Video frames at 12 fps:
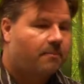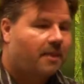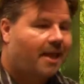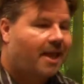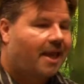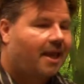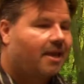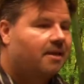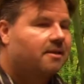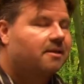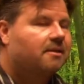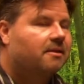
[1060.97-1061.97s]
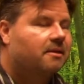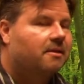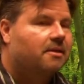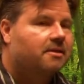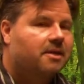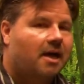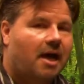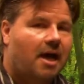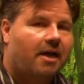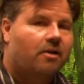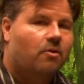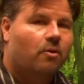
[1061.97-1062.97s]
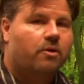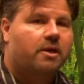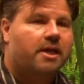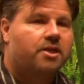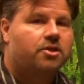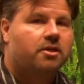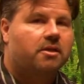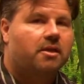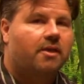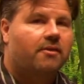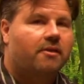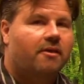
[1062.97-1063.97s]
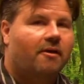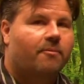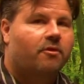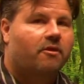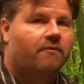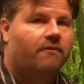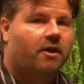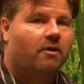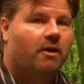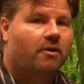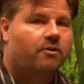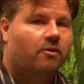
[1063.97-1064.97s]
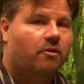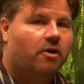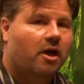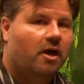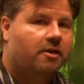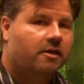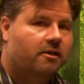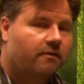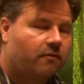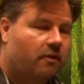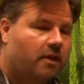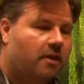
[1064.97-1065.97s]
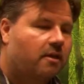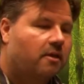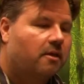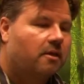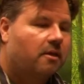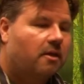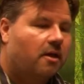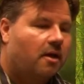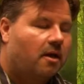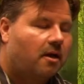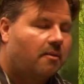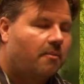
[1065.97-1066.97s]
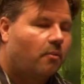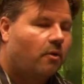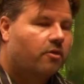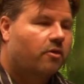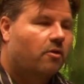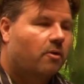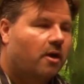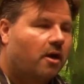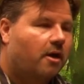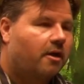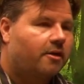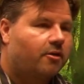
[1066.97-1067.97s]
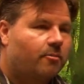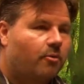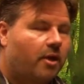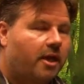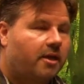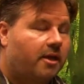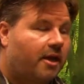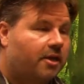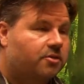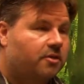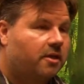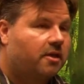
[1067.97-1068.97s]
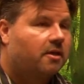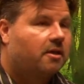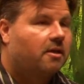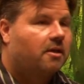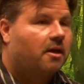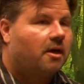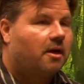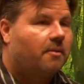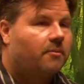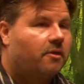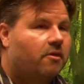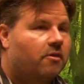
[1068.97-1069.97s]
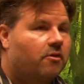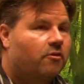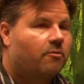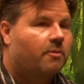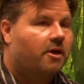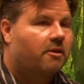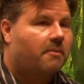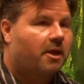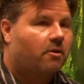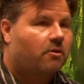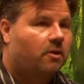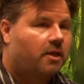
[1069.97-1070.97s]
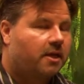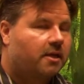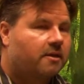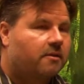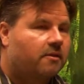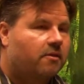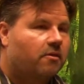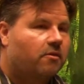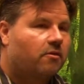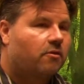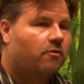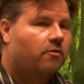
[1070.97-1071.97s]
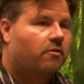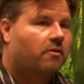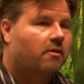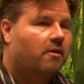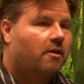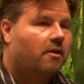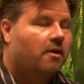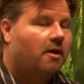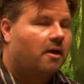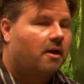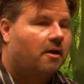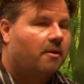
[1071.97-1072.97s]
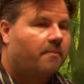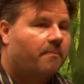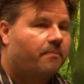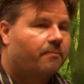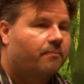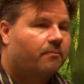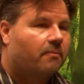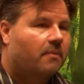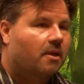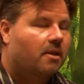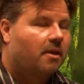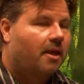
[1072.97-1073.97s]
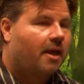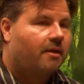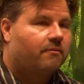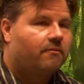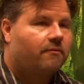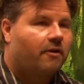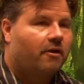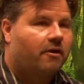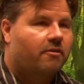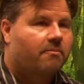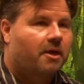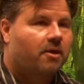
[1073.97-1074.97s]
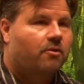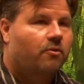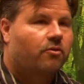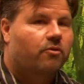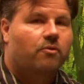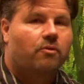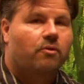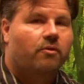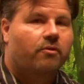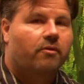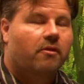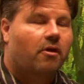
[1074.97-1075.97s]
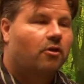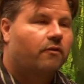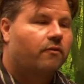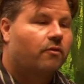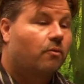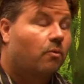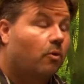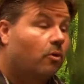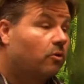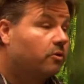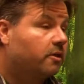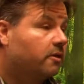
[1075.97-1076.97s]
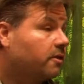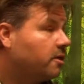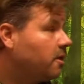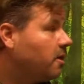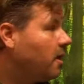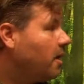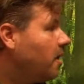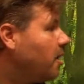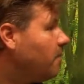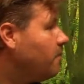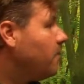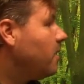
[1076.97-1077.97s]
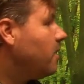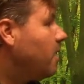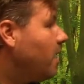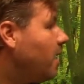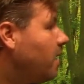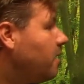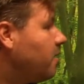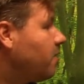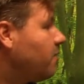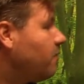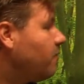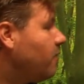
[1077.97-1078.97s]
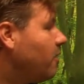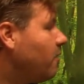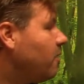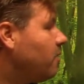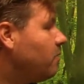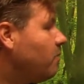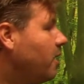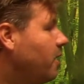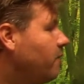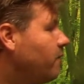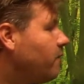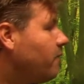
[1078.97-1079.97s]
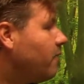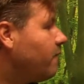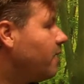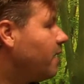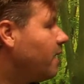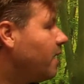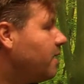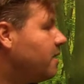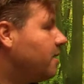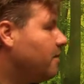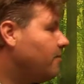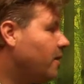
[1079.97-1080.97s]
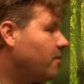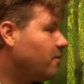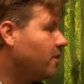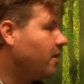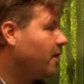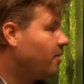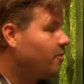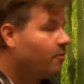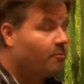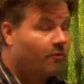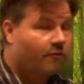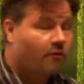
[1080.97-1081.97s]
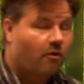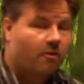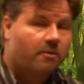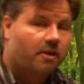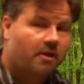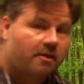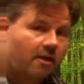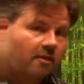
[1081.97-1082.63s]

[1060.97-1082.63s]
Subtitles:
hand-to-eye coordination, and this helps us figure out neurocognitively what's going on in your brain. And actually, this is used by the Mayo Clinic. This is used at various medical schools all over the world. And it's a very good way of getting an idea. Based on how you perform, it can tell